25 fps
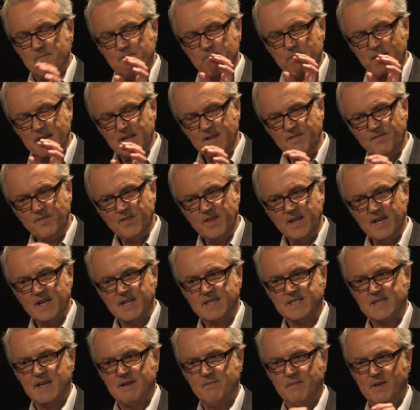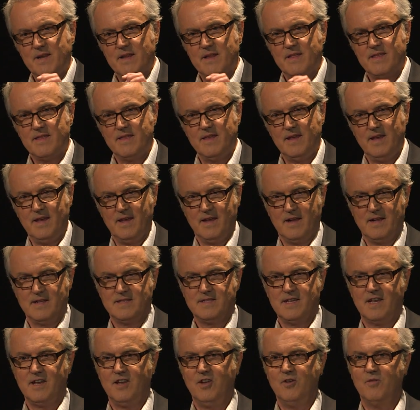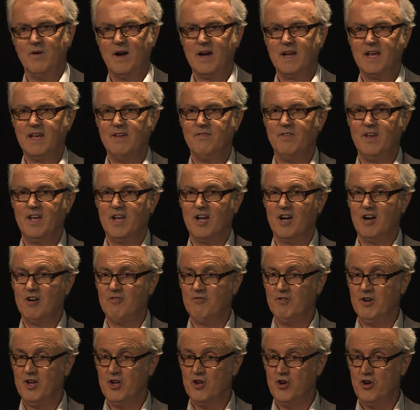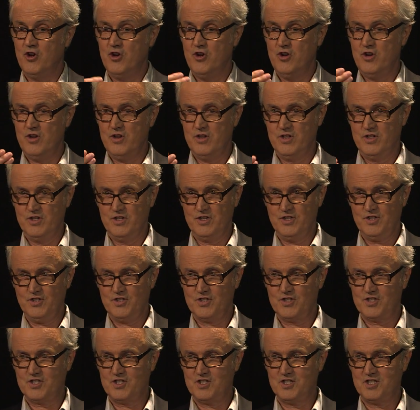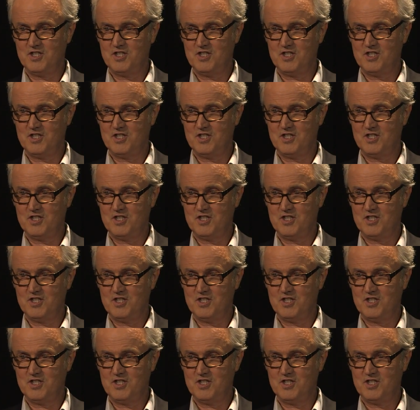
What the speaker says: But if the examiner thinks that you are giving a rehearsed